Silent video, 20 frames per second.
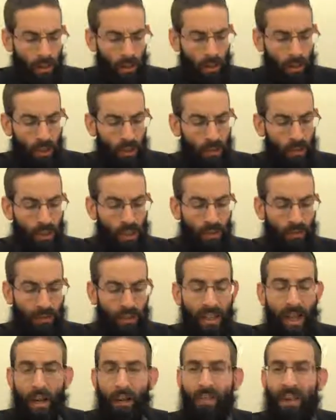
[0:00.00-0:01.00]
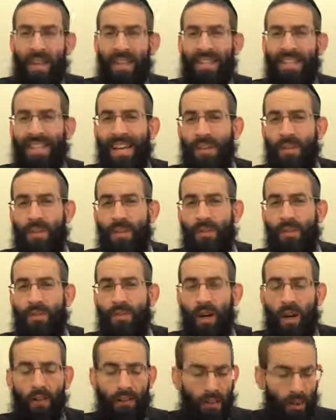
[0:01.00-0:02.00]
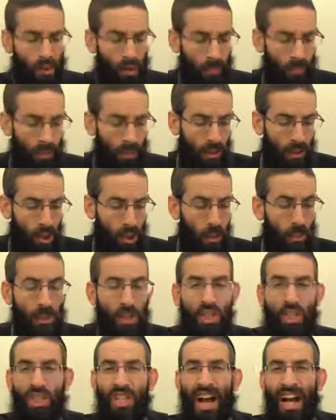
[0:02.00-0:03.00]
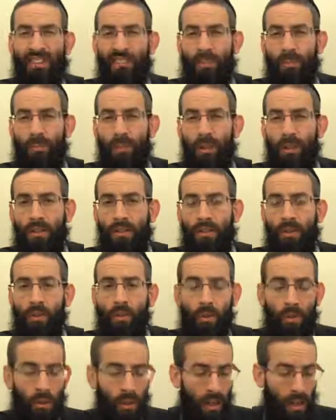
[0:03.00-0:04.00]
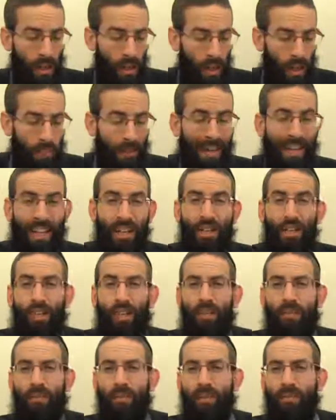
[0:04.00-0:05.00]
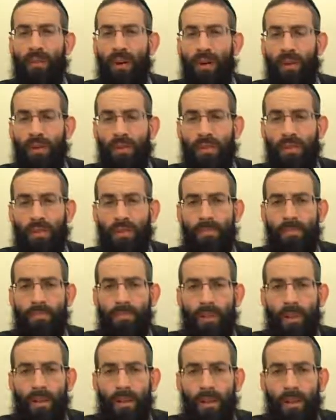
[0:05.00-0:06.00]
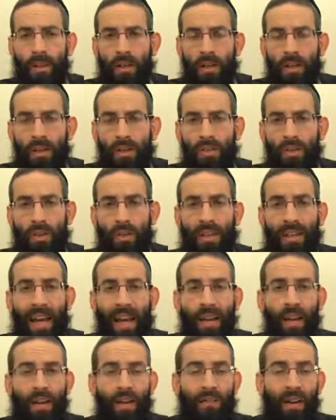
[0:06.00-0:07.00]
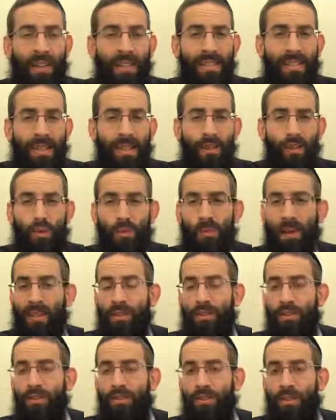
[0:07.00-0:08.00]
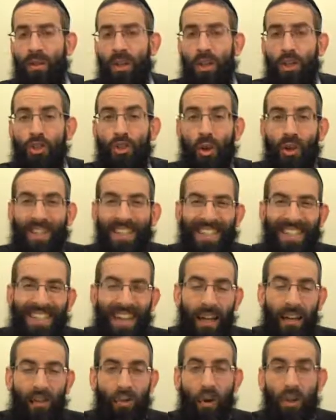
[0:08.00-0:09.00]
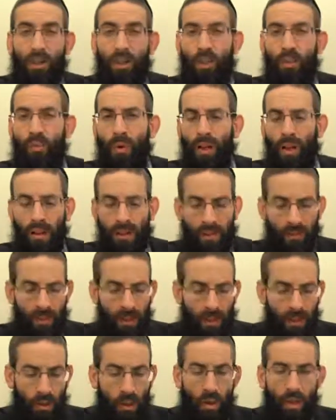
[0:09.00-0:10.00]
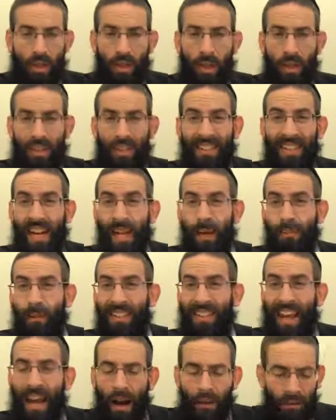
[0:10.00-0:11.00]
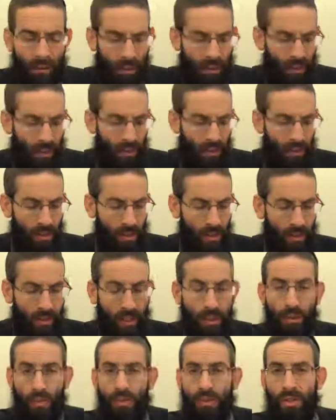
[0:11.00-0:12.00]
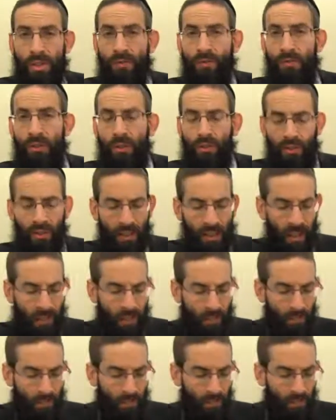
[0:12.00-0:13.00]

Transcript: We can use it for the erev chatzeros, for erev tchumen, umishtatvin boy, to make a shituf mavois. So the erev chatzeros was meant to join together all the dwellers of the courtyard to enable carrying there, and they used some food for that.